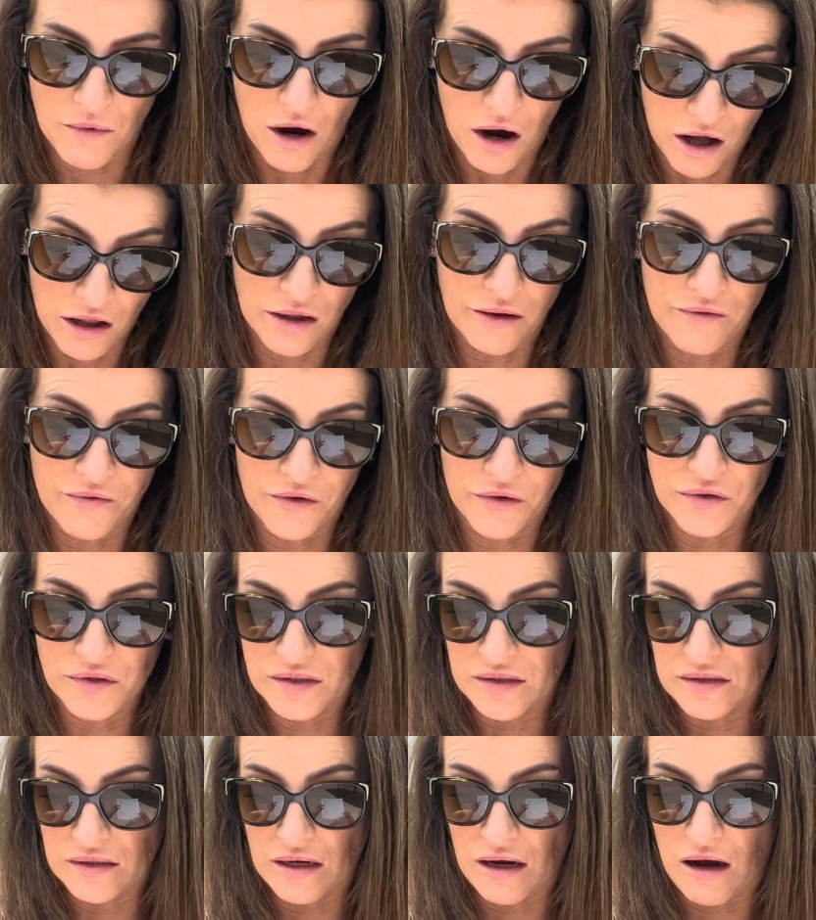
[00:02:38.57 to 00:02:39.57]
all of
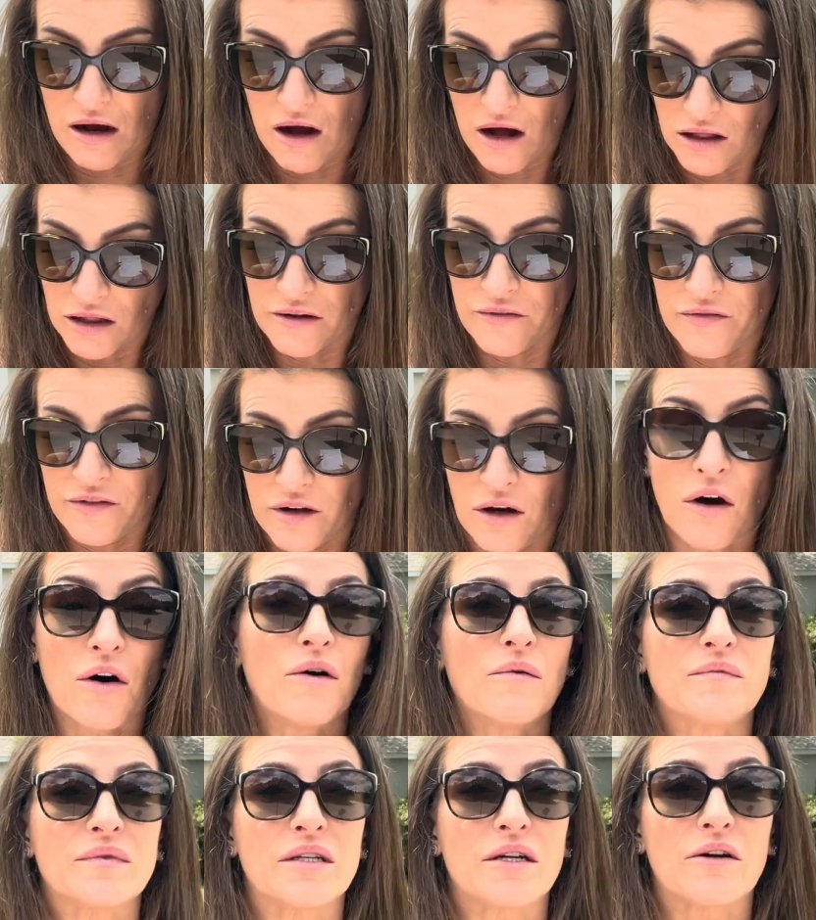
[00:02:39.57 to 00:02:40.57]
the
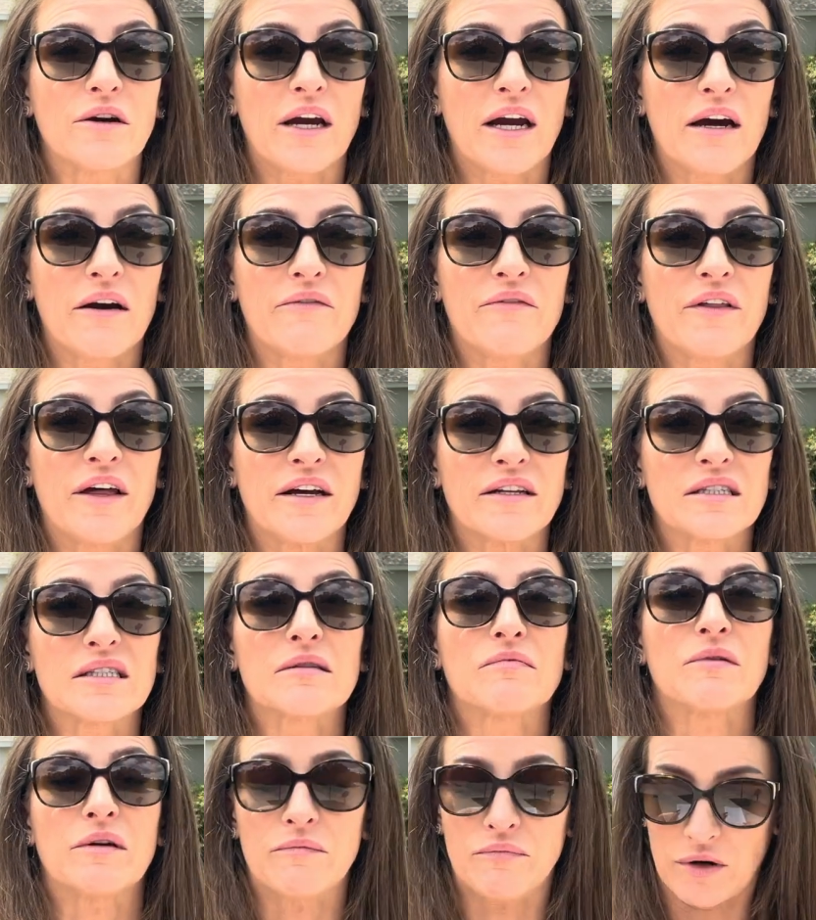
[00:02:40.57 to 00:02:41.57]
homes here have that
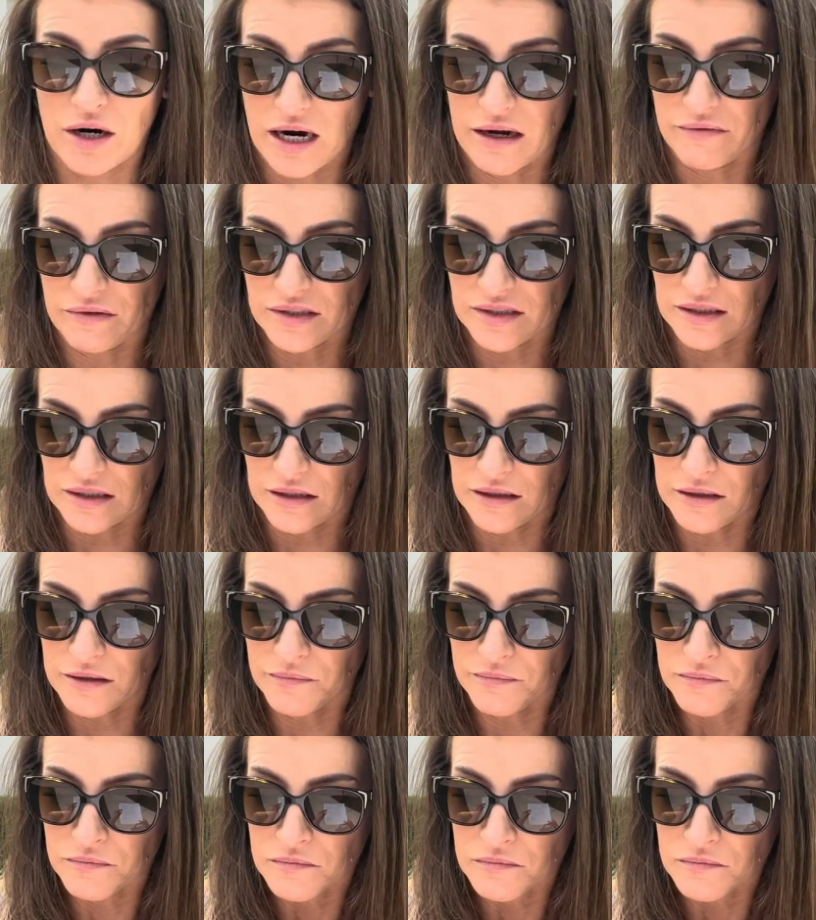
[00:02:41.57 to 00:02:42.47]
split privacy.